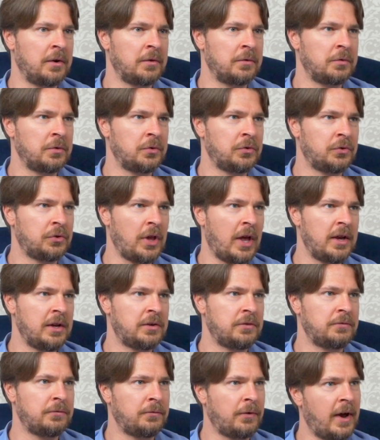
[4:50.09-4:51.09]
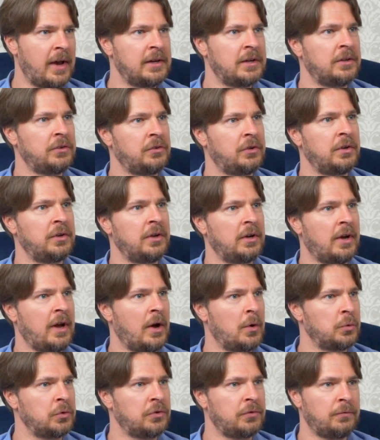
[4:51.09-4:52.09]
state financing
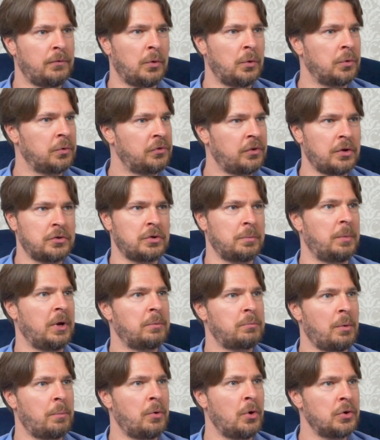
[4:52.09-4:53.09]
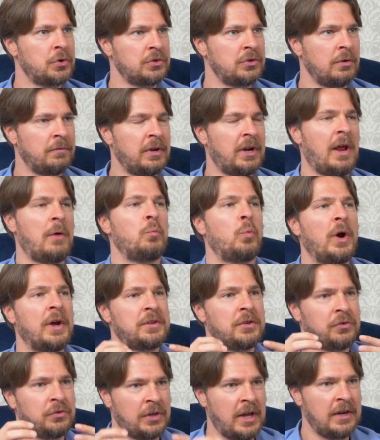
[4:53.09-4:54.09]
accounts for such a big proportion of it, and where
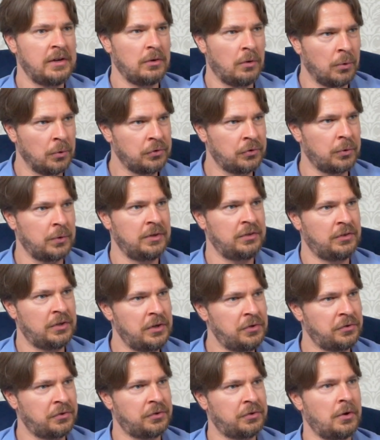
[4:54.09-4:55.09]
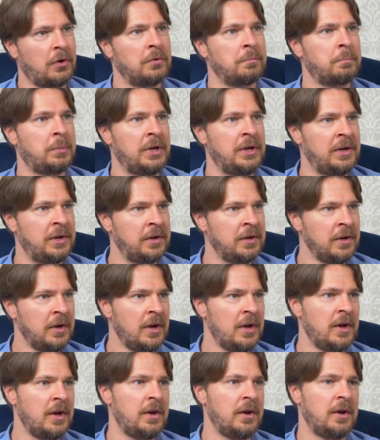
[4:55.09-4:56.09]
the state also insists on being
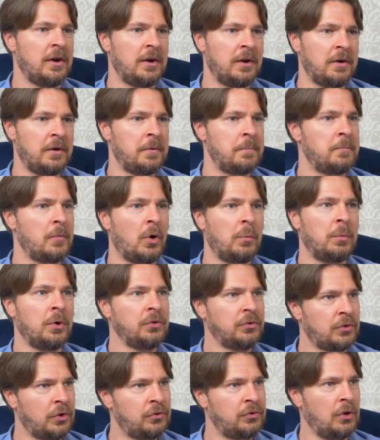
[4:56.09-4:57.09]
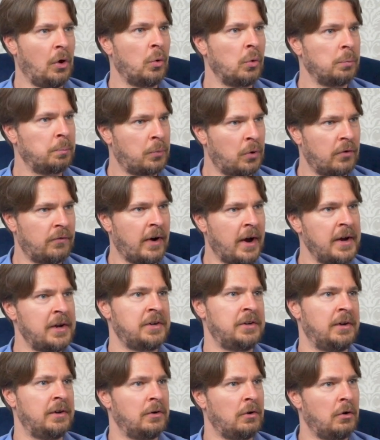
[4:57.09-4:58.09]
almost the sole
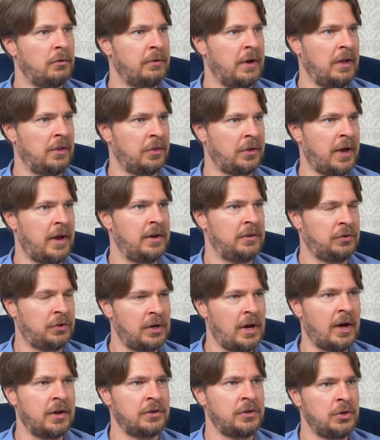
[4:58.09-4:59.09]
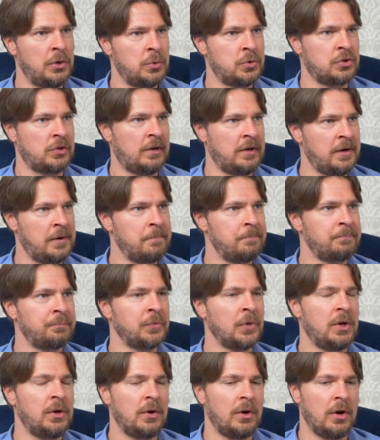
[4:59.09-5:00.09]
provider of healthcare. It's an unusually
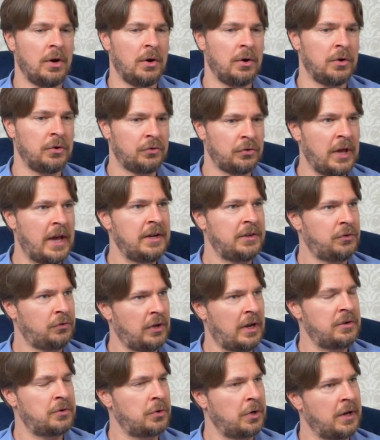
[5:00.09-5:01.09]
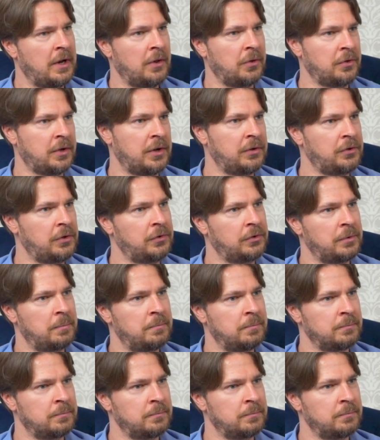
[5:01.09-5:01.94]
state-centric healthcare system.